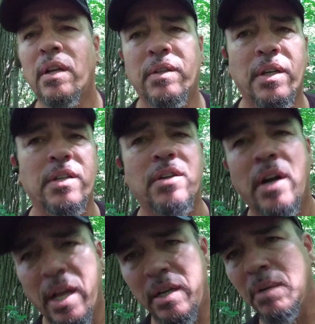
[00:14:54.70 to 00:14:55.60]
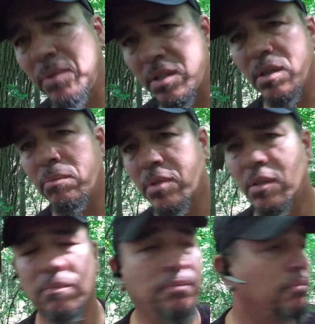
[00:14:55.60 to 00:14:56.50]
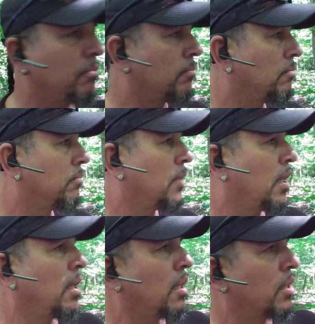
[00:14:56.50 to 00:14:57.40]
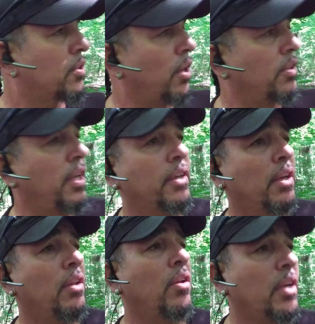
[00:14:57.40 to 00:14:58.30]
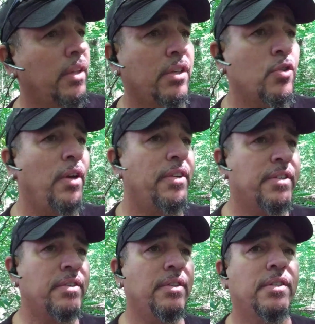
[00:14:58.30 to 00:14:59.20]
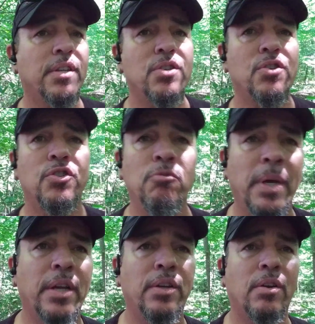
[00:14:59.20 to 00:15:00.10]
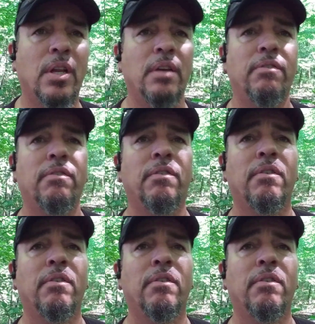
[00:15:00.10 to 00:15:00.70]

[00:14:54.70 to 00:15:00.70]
And then they start adding up the sums. Start taking a look at the choices and decisions you made in your life.